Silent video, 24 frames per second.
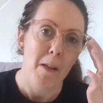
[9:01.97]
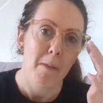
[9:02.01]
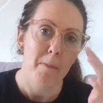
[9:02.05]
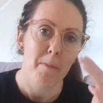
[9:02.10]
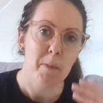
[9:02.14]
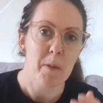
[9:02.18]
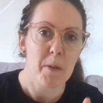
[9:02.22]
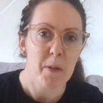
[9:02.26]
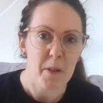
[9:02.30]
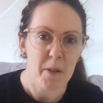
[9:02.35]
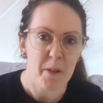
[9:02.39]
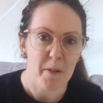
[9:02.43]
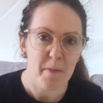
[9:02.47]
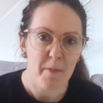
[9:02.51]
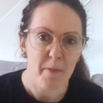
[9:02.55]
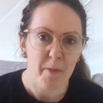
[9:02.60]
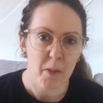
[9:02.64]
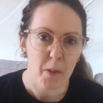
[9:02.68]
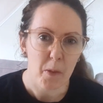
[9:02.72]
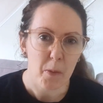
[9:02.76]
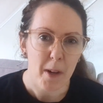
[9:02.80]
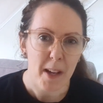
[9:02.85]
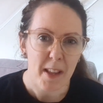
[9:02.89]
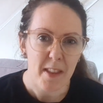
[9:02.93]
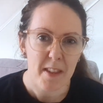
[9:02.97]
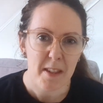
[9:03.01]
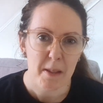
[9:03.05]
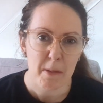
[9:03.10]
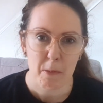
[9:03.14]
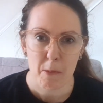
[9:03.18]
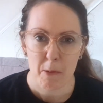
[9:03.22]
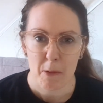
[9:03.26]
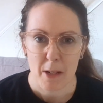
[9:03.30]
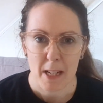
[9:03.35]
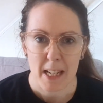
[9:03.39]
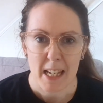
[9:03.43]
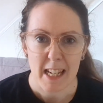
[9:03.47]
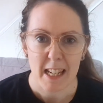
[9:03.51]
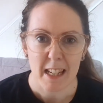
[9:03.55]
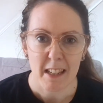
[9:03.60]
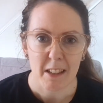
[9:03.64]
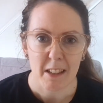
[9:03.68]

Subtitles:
but the weather's pretty